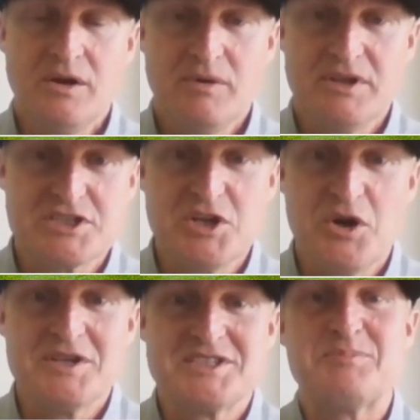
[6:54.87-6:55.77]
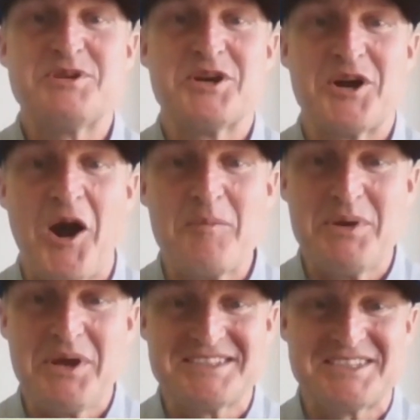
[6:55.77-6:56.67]
When the snow is up to your
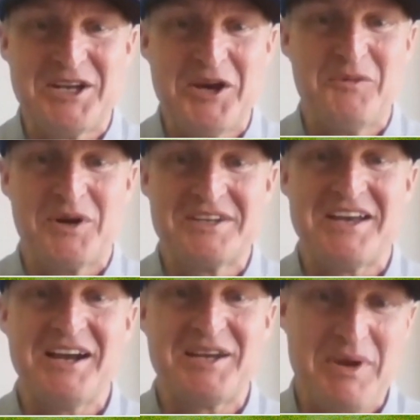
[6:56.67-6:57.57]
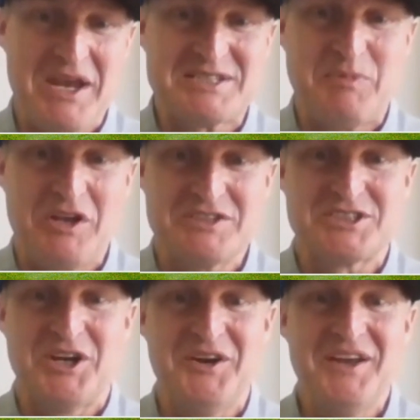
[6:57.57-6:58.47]
armpits, we're talking baseball.
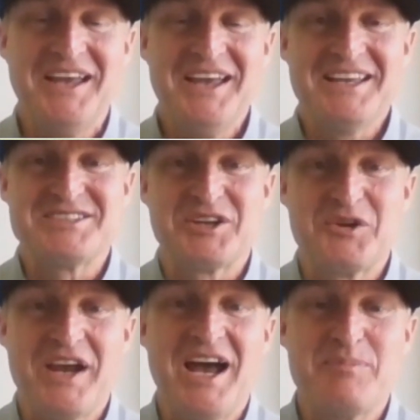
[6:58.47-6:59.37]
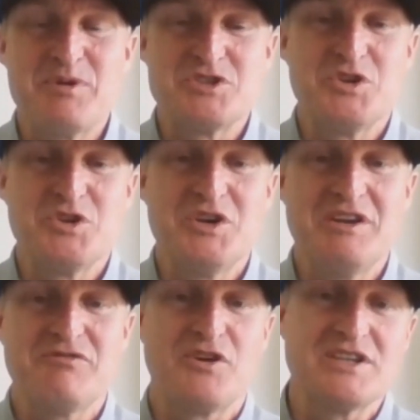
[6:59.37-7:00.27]
So it's a great
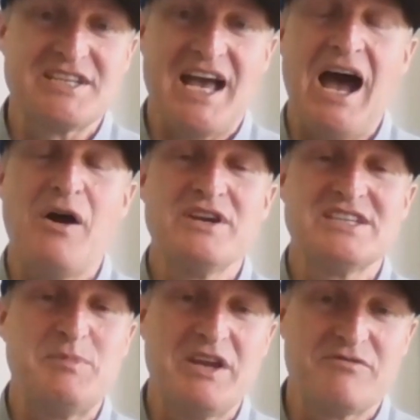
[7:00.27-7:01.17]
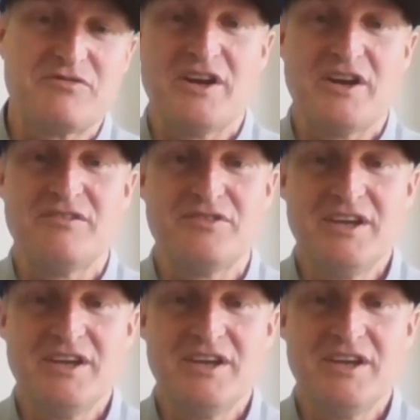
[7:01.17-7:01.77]
opportunity for us to always be in front of